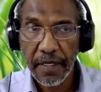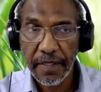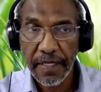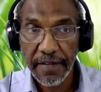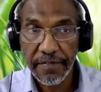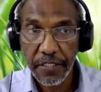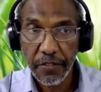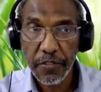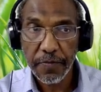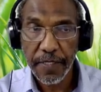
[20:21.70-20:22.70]
Uh, they have
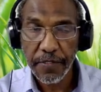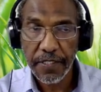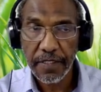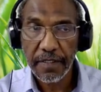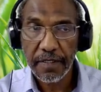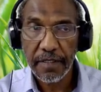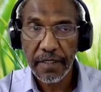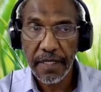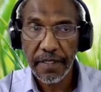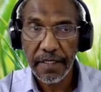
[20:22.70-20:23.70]
zero dispersion,
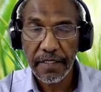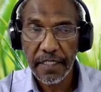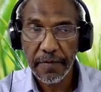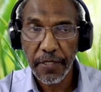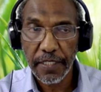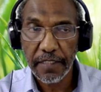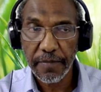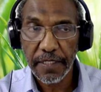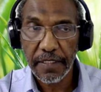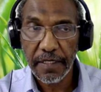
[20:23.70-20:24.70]
and their interpolated
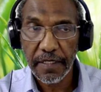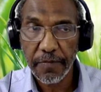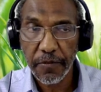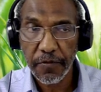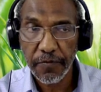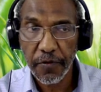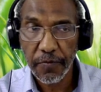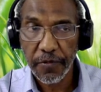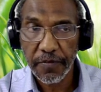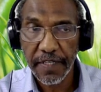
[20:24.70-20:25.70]
median is between
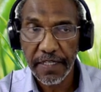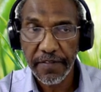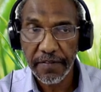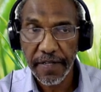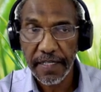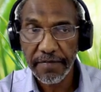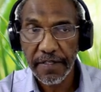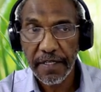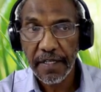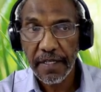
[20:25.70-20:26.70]
4.5 and 5
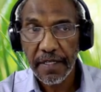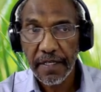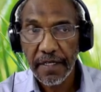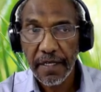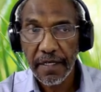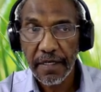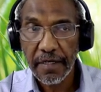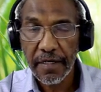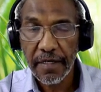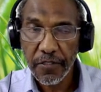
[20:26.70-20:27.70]

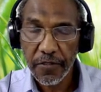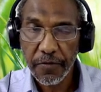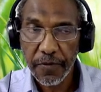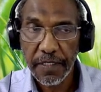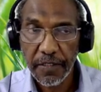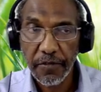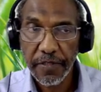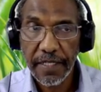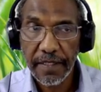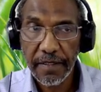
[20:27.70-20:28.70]
uh, and so we know
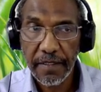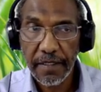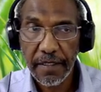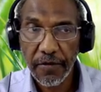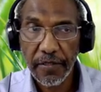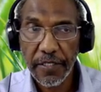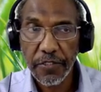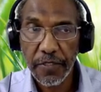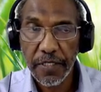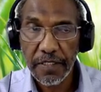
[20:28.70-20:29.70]
that uh, all the
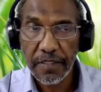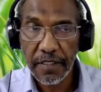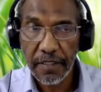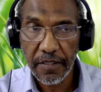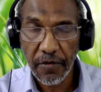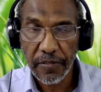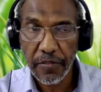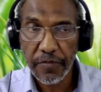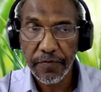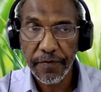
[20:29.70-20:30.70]
students in all
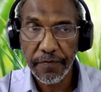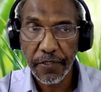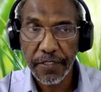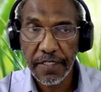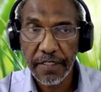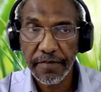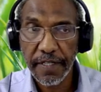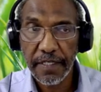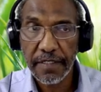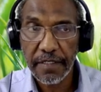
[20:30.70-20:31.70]
those 40
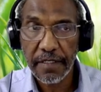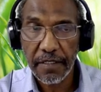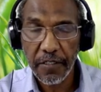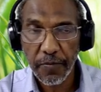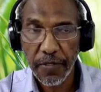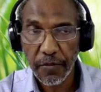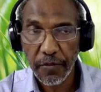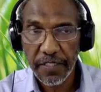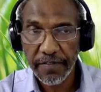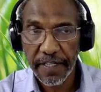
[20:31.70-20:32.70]
surveys uh, responded
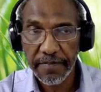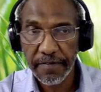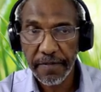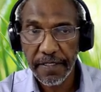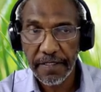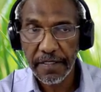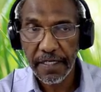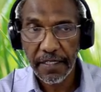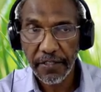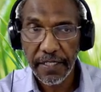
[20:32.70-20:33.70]
with a 5 because they
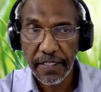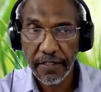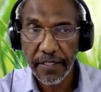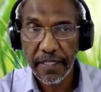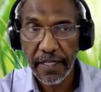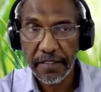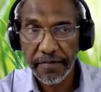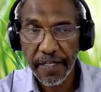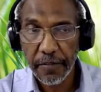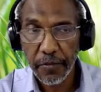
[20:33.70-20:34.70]
cannot agree on any other
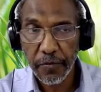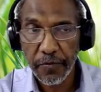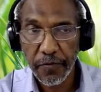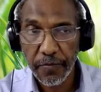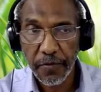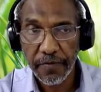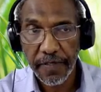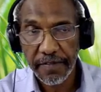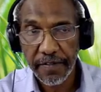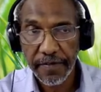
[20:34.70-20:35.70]
value between
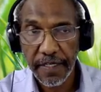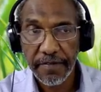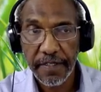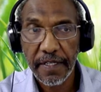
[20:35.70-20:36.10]
4.5 and 5.